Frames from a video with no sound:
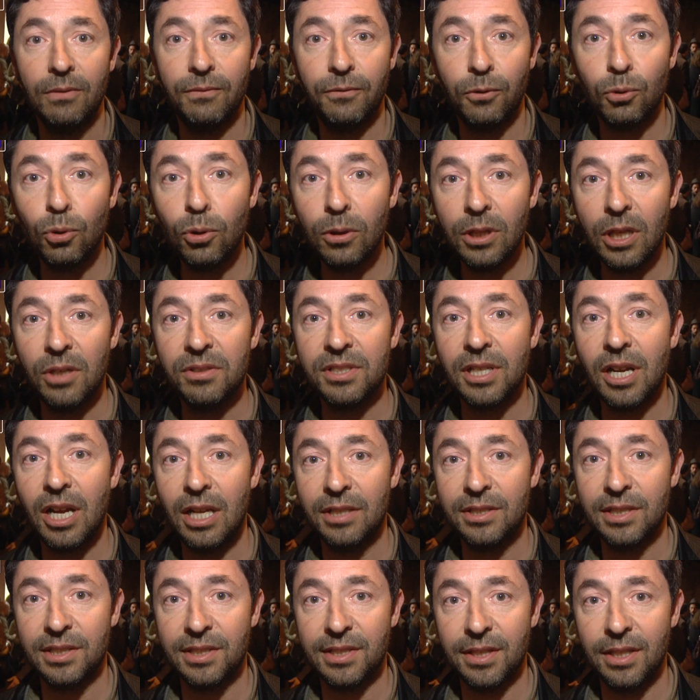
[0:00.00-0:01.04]
for all those
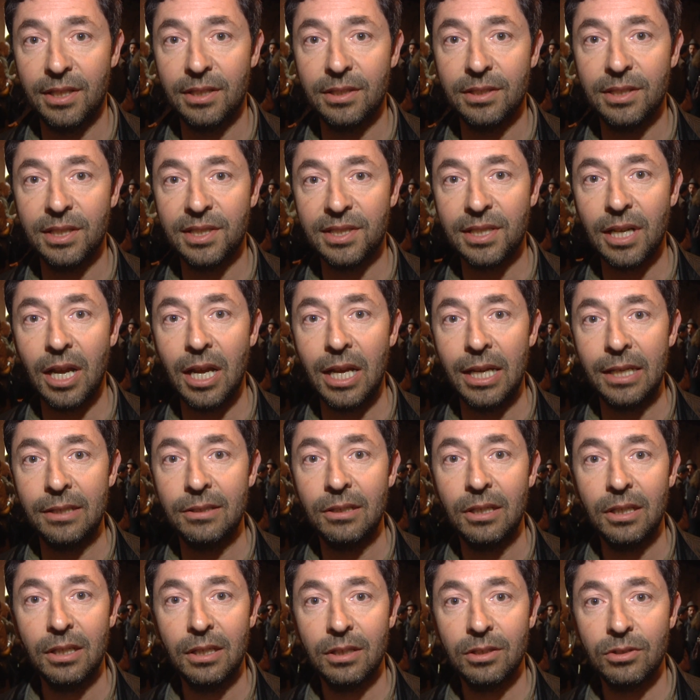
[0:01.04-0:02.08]
artists that decide
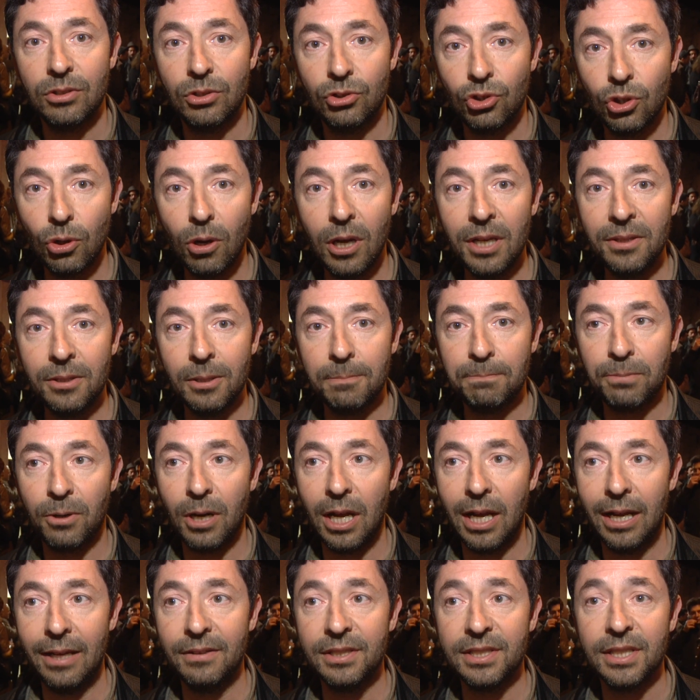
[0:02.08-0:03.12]
to join the
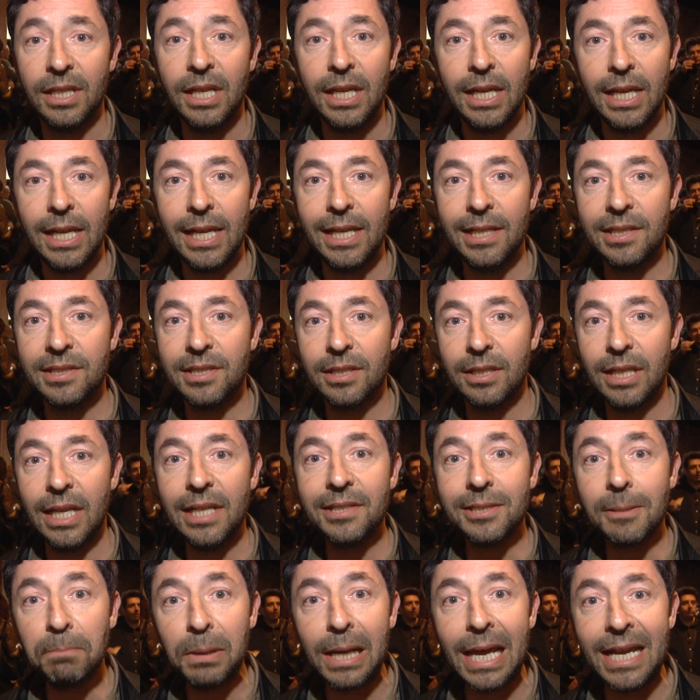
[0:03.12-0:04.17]
prize, is
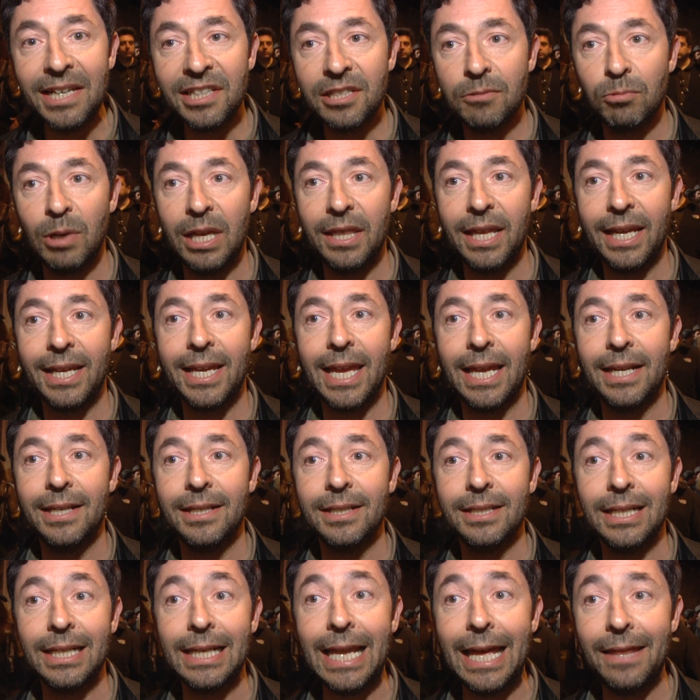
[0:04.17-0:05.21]
a place where they
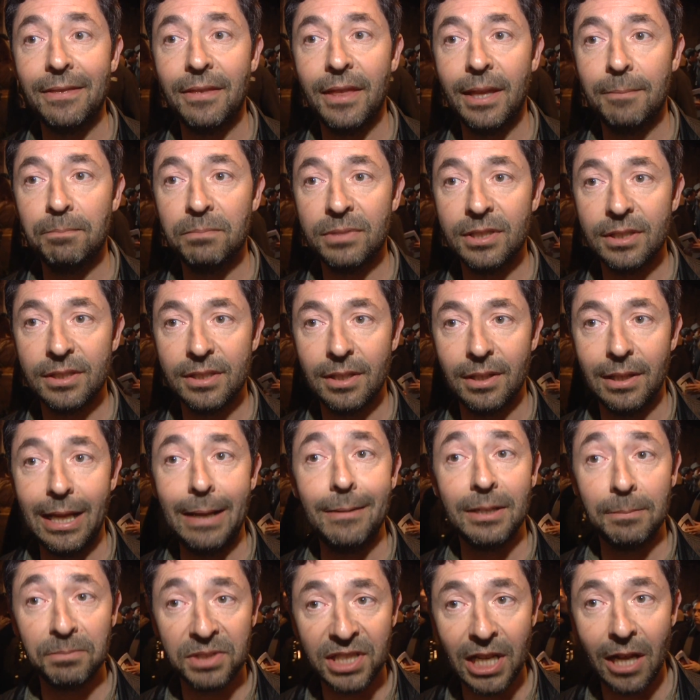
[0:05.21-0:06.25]
can let
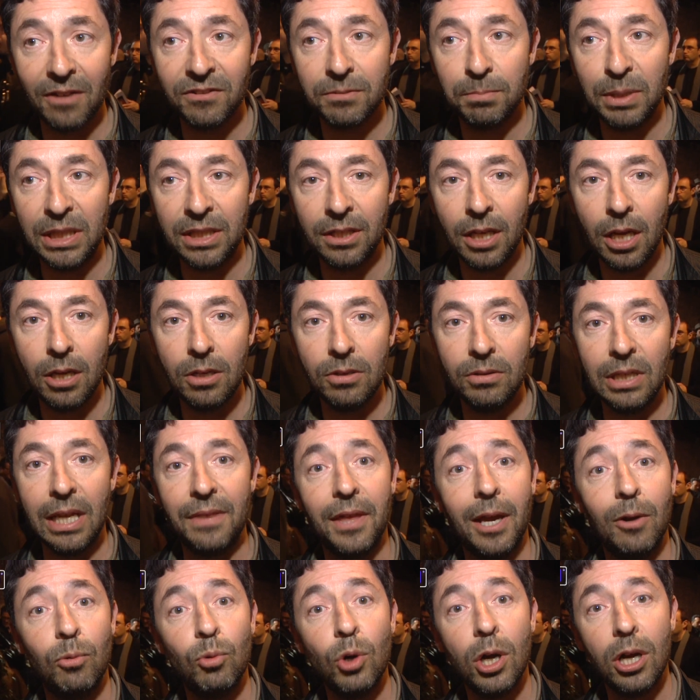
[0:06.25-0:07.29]
themselves be known
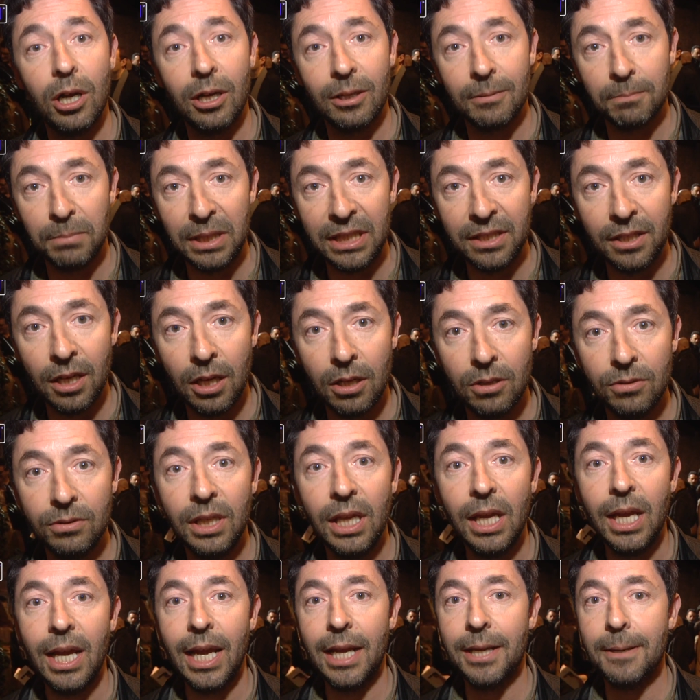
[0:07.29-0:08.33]
and their work be known
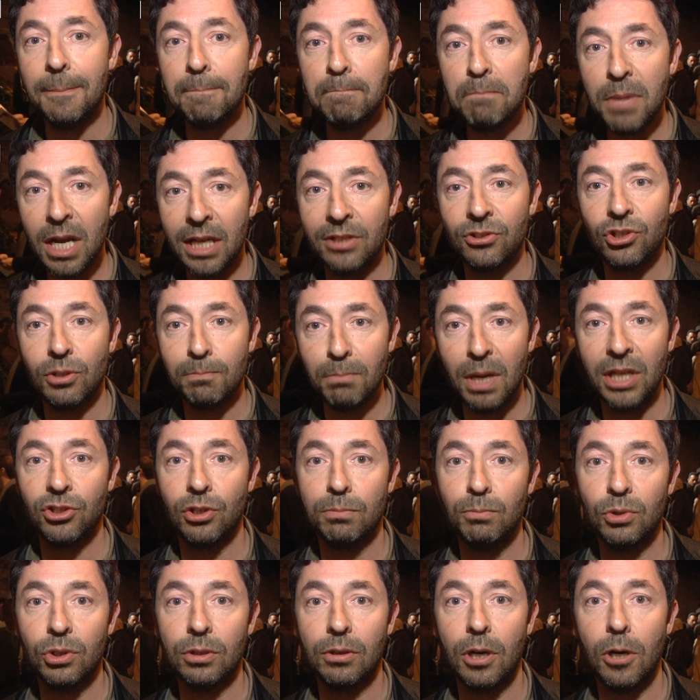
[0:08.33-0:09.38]
in a
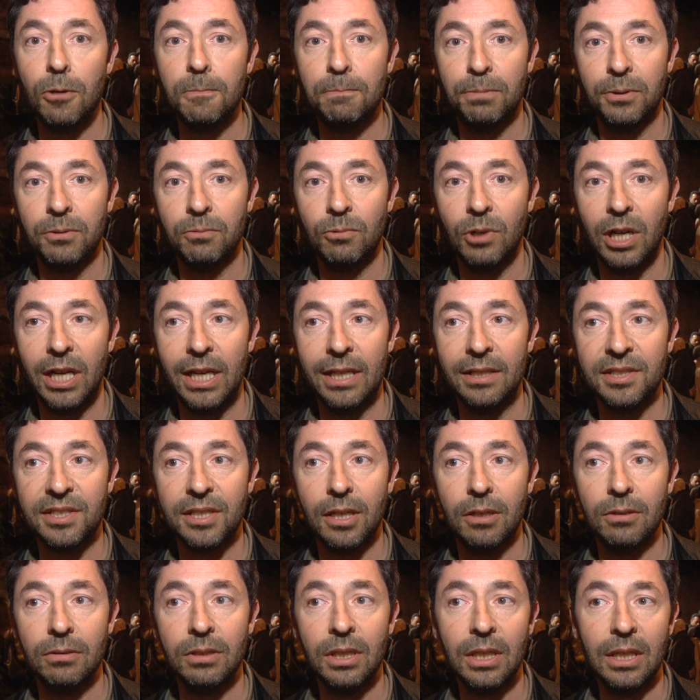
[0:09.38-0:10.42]
much more open way.
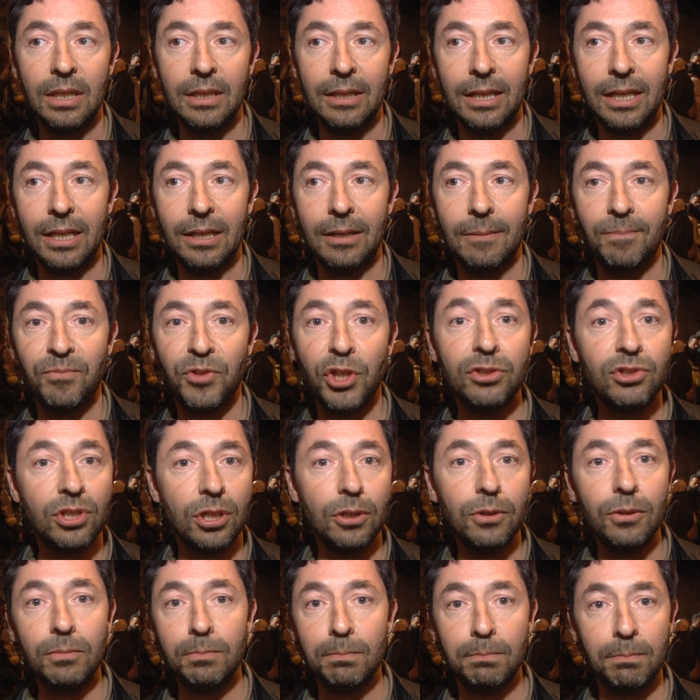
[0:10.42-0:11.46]
So the
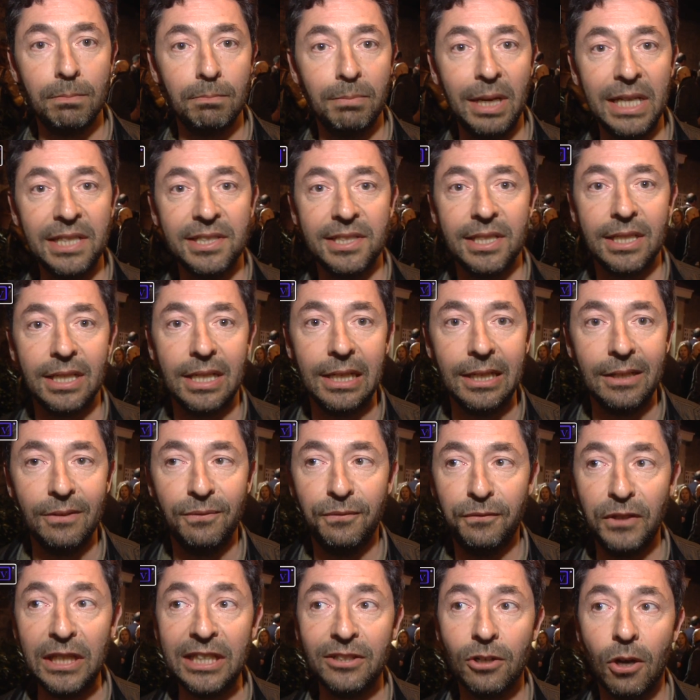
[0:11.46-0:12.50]
two basically
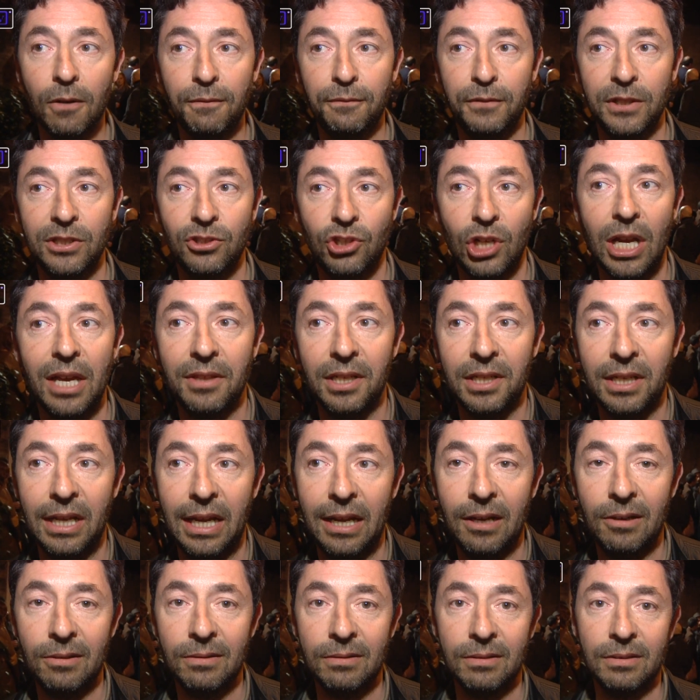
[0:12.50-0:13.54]
feed off each other
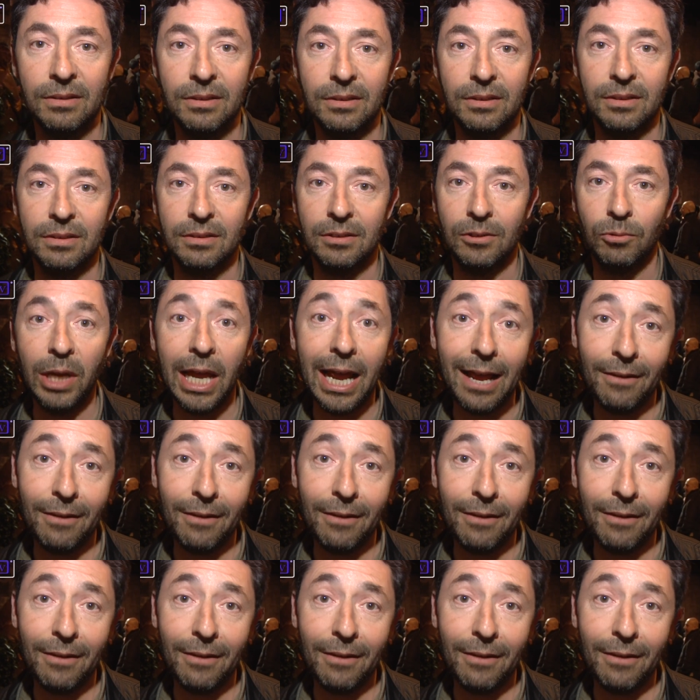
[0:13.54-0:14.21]
now. We